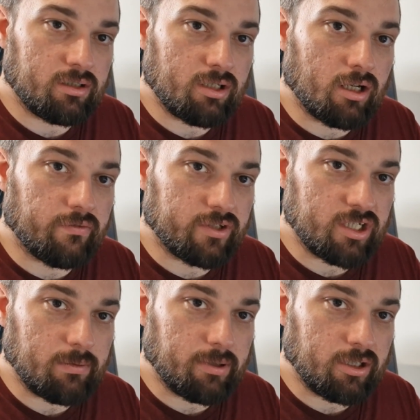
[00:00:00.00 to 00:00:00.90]
of a
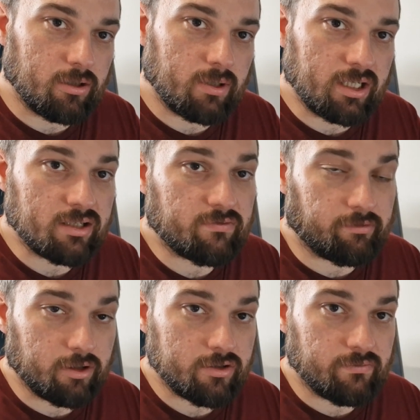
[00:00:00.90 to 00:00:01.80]
GPU is
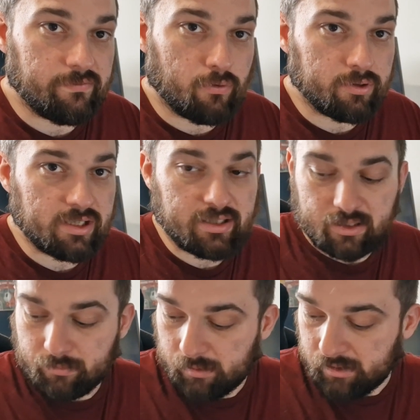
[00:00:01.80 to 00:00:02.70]

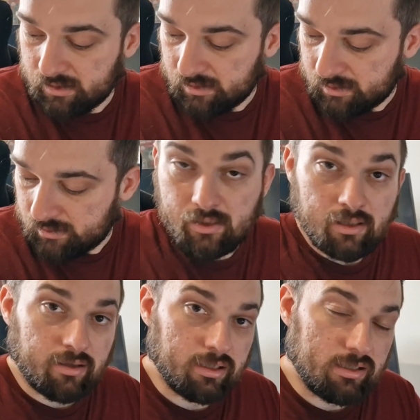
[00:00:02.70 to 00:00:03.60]
346 millimeters.
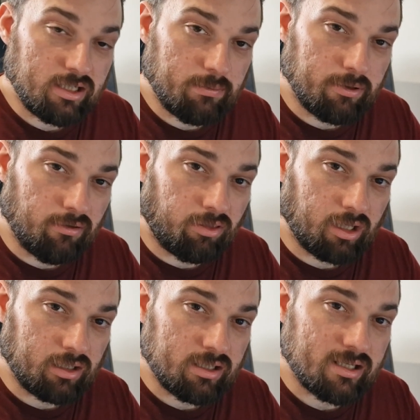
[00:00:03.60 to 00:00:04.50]
The GPU
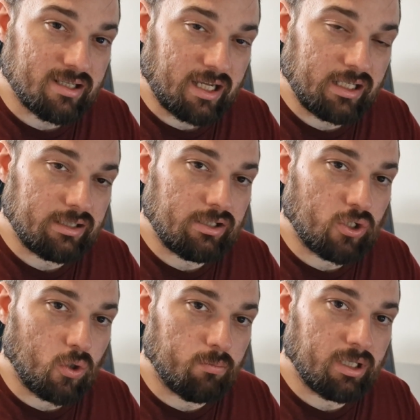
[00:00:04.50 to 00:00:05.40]
thickness is
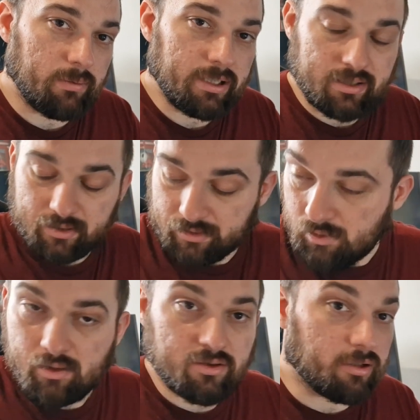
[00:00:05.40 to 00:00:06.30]
82 millimeters.
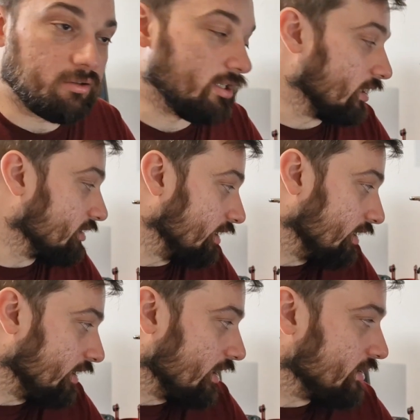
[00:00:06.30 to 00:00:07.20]
So like I say, you
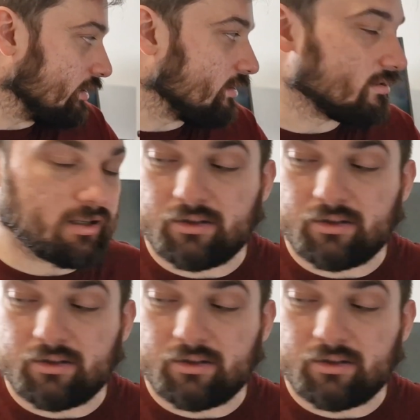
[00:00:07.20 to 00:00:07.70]
can get a decent sized